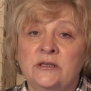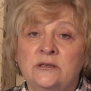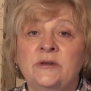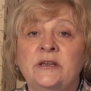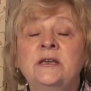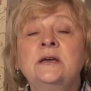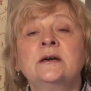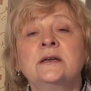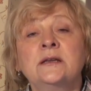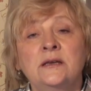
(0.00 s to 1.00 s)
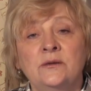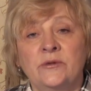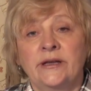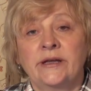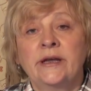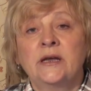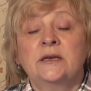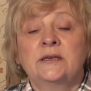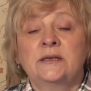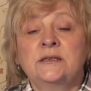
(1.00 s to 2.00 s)
People ask me questions about
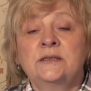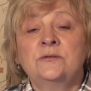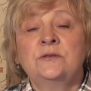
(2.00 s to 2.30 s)
Nibiru.